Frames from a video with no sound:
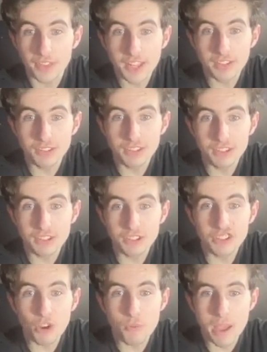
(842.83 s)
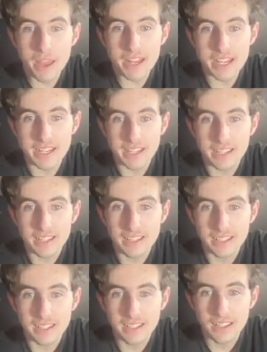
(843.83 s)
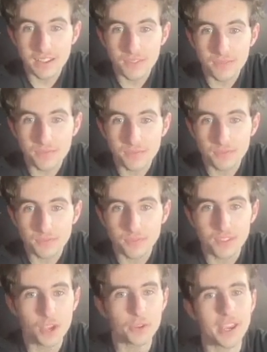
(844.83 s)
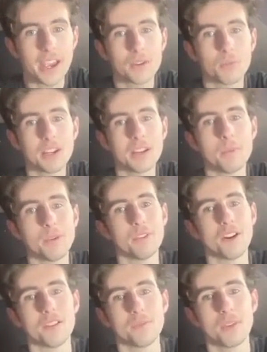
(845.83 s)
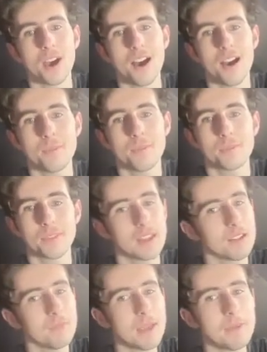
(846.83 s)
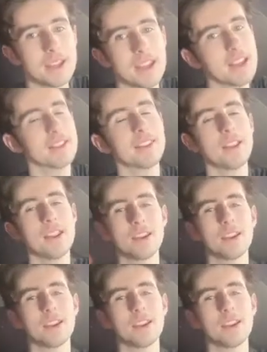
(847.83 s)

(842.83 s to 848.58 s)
There's so many. Okay, we're going to move on. Um, maybe in, a, in